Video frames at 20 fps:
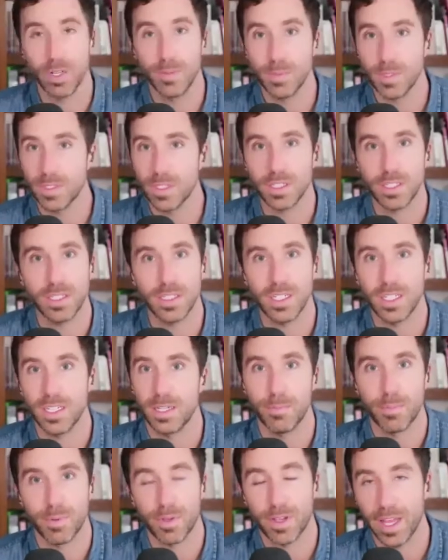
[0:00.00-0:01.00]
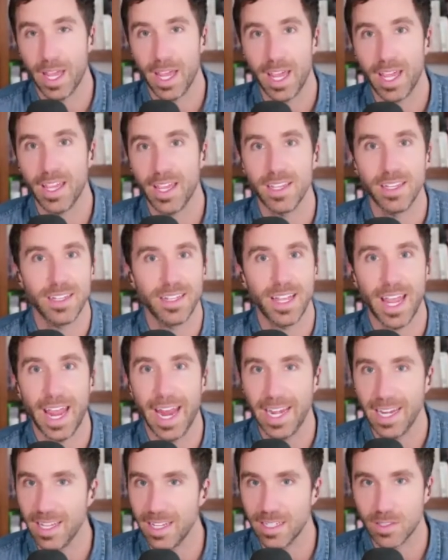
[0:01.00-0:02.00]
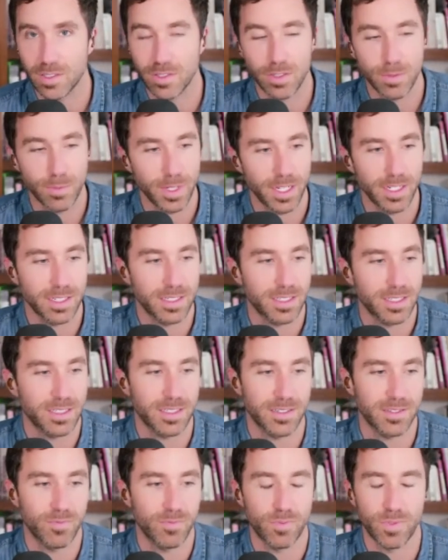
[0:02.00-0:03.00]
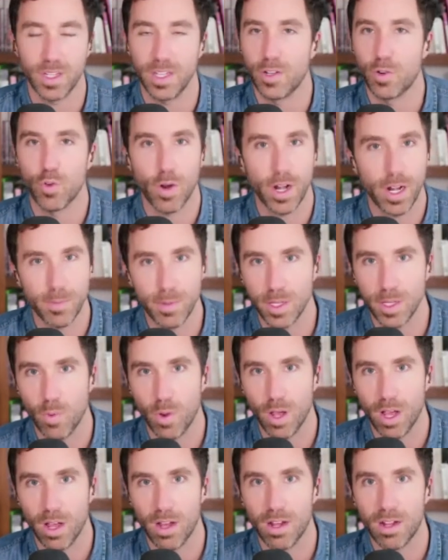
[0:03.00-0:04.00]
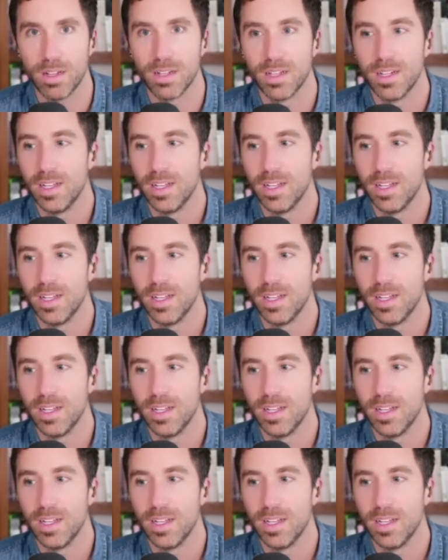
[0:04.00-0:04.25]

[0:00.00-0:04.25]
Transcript: musician. He can play any instrument incredibly well.